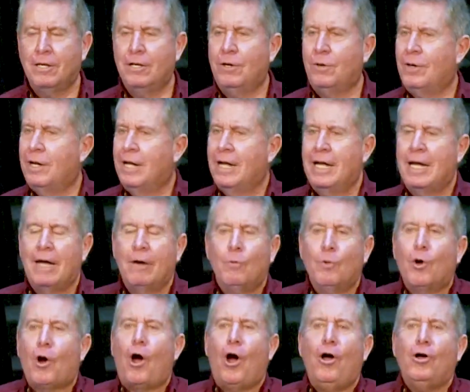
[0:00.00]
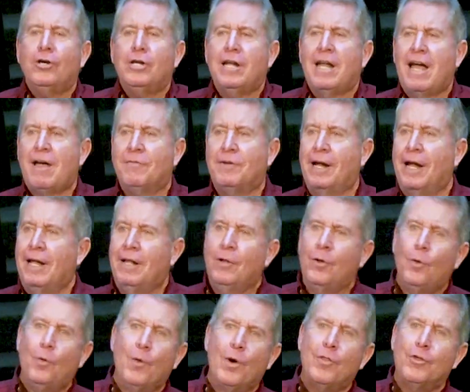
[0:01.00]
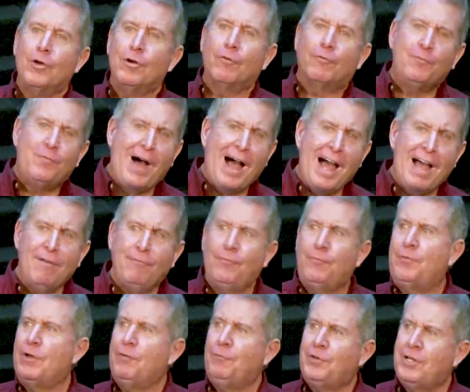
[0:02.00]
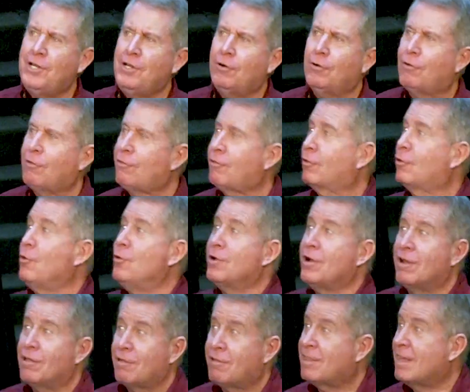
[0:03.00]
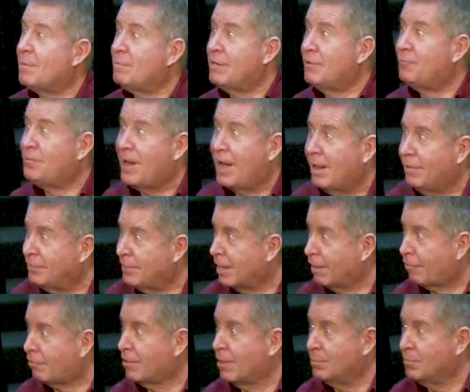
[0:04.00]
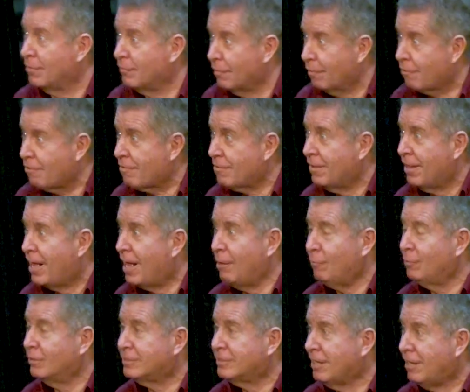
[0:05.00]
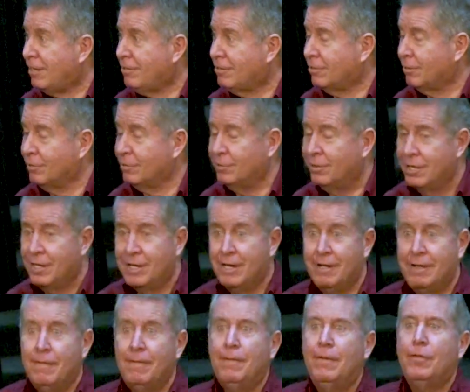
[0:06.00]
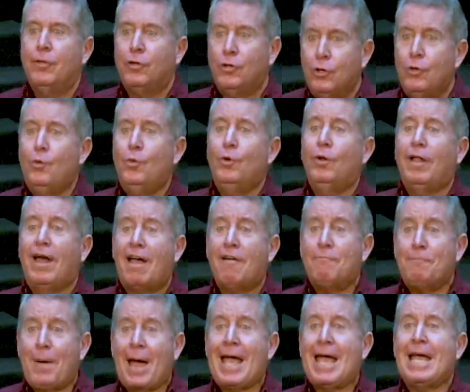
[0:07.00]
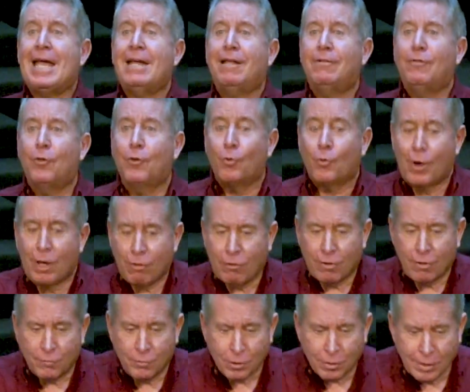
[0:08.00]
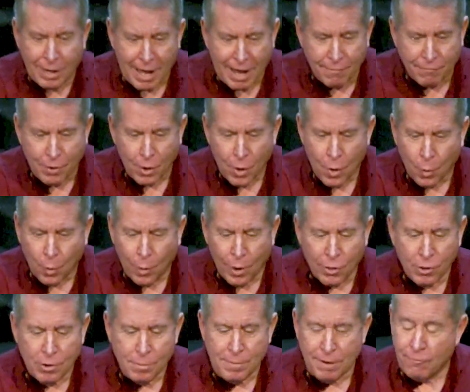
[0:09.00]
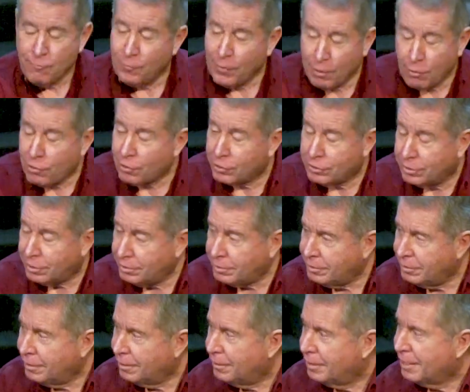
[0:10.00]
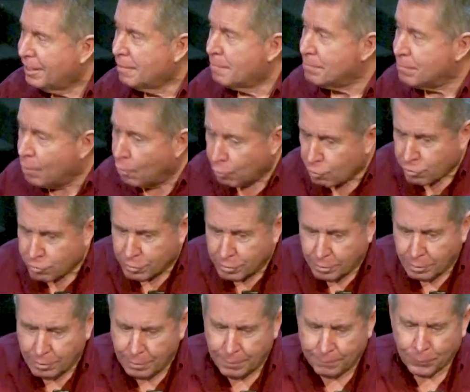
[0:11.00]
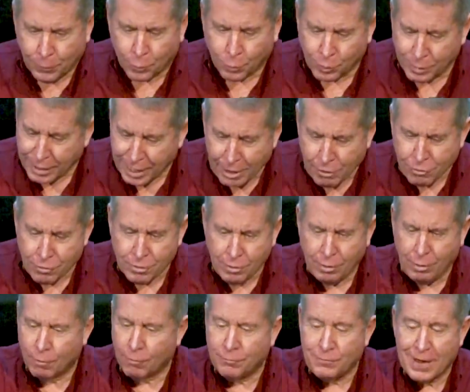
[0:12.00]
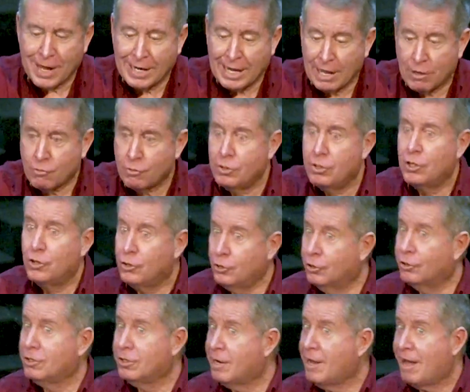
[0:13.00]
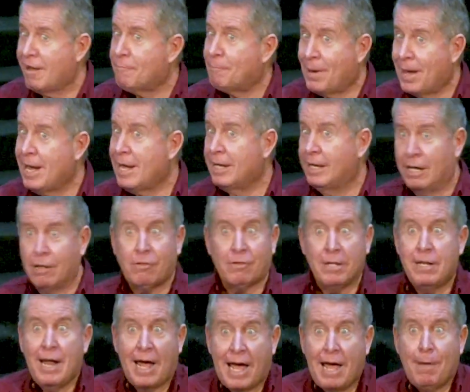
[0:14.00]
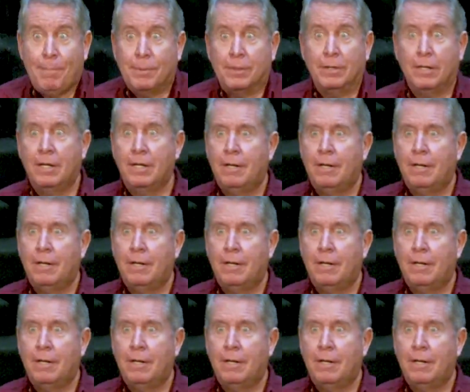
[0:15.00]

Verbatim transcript: you know, we're all going to have it. Whether you're 5, 50, or going on 75, like some of us, I will tell you, you will have pain the rest of your life, whether it be physical, emotional, relational or financial, you're going to have pain. It's going to happen.